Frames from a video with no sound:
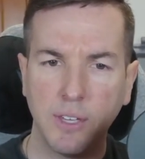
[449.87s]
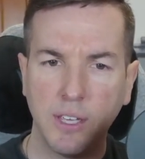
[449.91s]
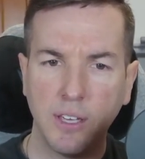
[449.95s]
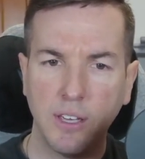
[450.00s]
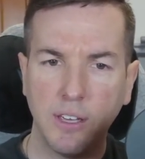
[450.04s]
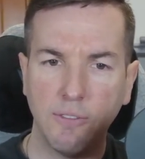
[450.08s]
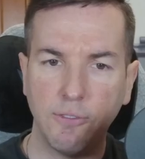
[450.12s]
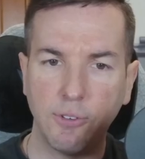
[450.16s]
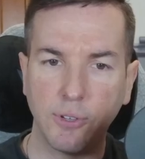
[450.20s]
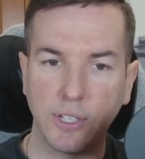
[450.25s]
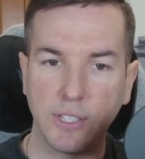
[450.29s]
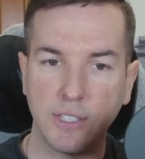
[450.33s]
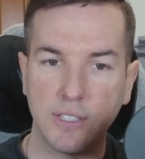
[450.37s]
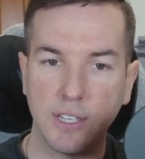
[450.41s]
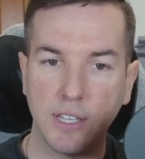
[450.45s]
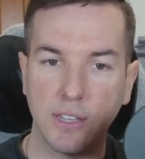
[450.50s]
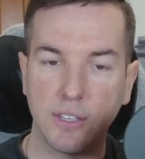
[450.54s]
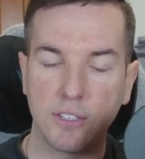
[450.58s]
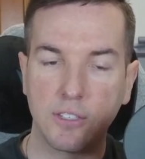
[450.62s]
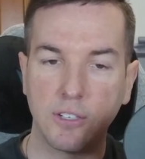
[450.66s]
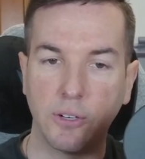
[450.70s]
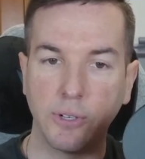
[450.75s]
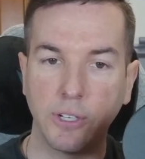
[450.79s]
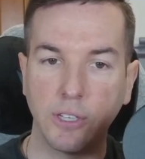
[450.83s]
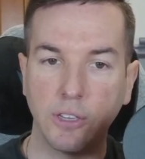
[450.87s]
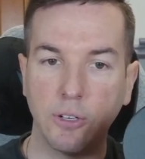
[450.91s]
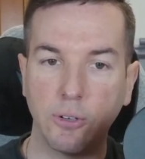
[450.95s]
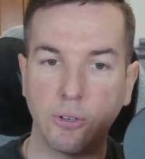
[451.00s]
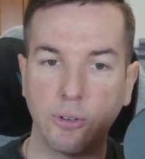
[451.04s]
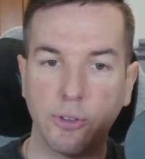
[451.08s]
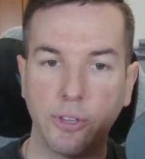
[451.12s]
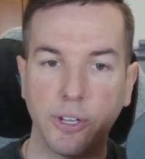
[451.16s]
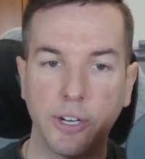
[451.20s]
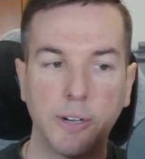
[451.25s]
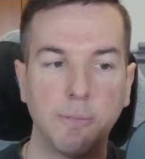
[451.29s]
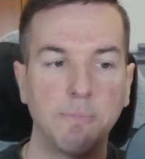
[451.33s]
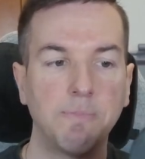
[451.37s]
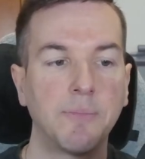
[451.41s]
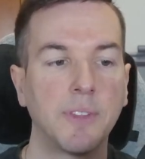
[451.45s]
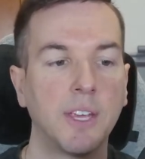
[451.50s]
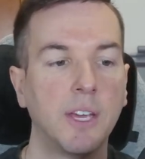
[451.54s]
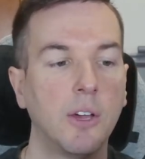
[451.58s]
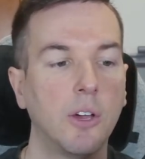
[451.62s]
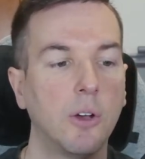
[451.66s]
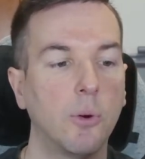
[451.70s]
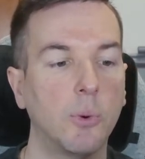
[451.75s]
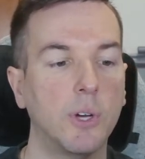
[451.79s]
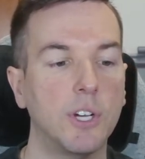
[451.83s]
You can see the Sony logo there,
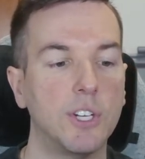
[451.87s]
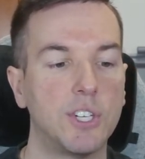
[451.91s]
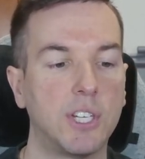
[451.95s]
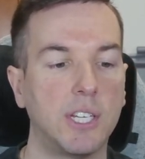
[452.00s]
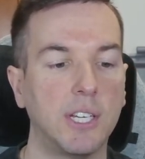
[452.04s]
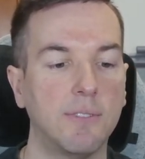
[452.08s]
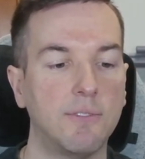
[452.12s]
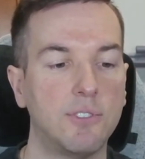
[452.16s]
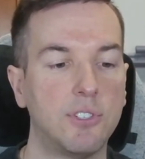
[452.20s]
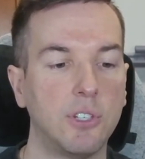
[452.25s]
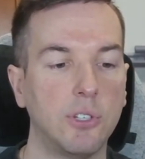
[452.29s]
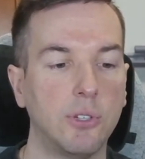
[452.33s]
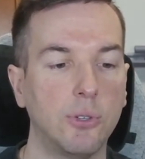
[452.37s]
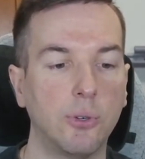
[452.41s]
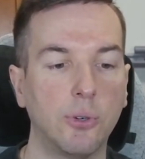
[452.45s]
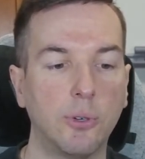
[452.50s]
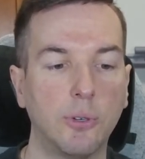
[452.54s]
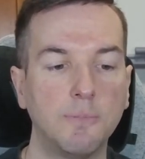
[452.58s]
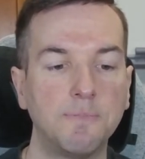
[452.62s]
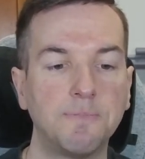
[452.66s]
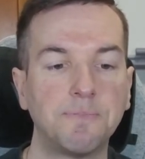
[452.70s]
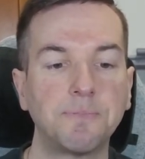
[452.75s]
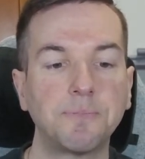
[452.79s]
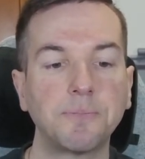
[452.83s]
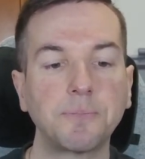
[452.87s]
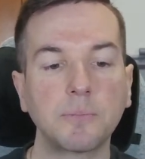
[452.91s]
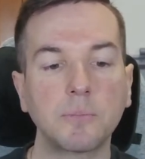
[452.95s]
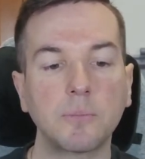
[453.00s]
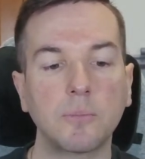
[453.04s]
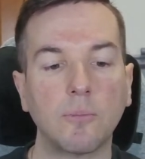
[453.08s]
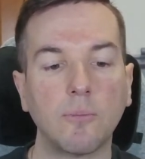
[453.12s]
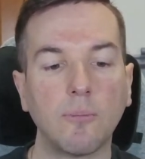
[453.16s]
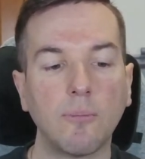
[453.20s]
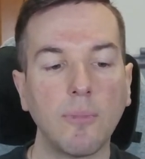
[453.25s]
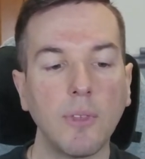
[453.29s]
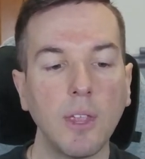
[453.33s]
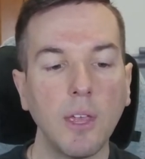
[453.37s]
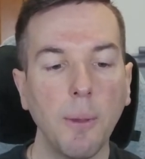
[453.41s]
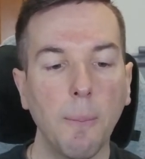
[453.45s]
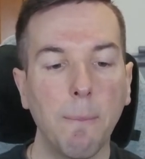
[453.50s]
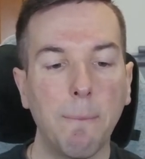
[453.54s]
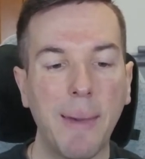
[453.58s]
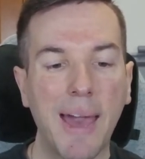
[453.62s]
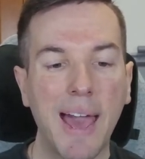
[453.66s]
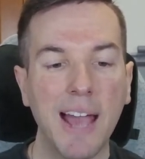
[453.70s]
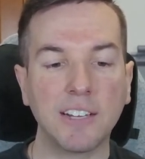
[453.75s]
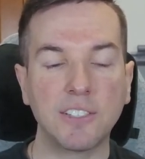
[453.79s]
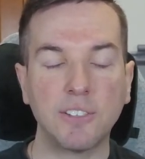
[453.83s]
which gives you
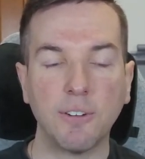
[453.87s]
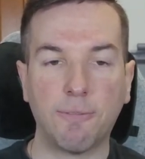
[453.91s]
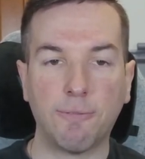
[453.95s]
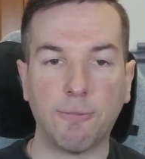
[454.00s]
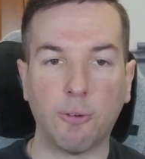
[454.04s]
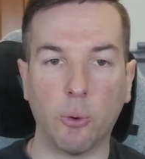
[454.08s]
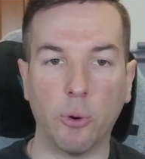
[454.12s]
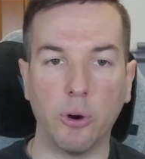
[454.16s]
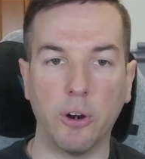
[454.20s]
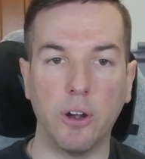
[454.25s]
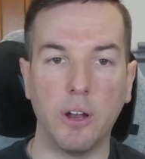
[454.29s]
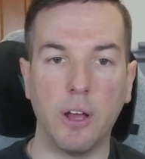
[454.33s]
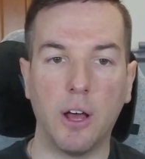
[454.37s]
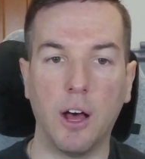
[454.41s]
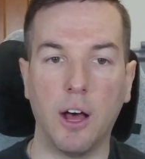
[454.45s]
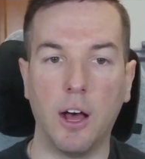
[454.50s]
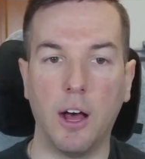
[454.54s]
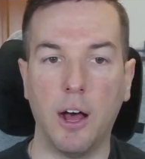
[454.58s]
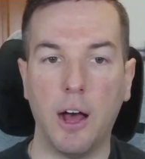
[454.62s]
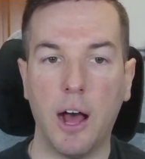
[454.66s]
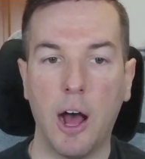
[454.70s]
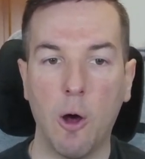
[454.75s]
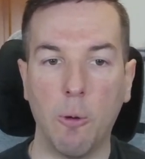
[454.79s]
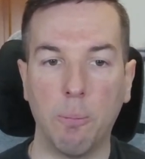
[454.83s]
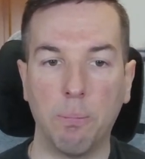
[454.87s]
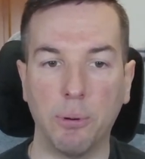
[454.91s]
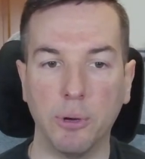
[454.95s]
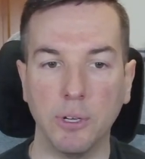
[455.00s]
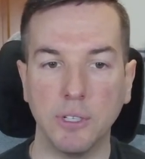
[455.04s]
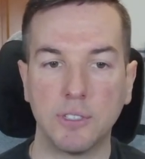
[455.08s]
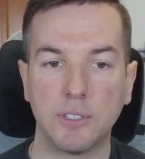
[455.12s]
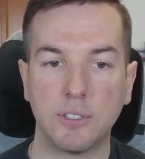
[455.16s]
back to 4 outputs.